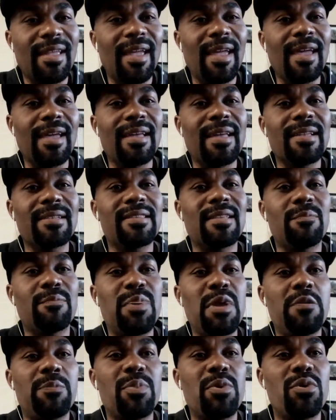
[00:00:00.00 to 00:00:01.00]
And the
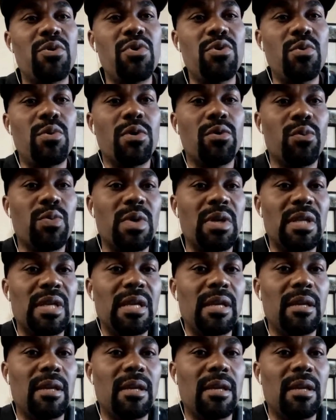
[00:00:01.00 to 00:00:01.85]
people who were really